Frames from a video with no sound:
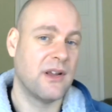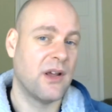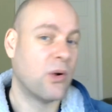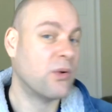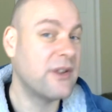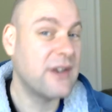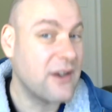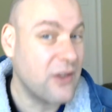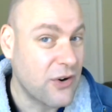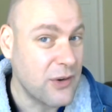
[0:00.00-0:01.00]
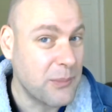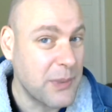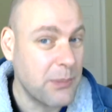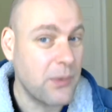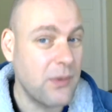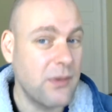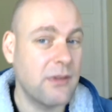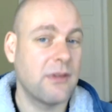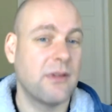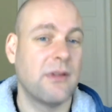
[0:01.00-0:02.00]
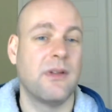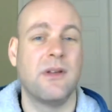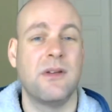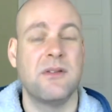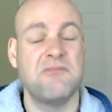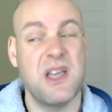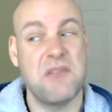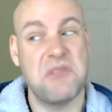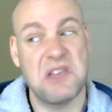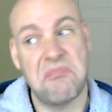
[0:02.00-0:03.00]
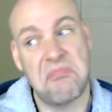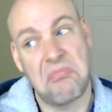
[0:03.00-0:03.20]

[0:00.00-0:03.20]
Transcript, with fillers: or that it'll hurt people? Maybe.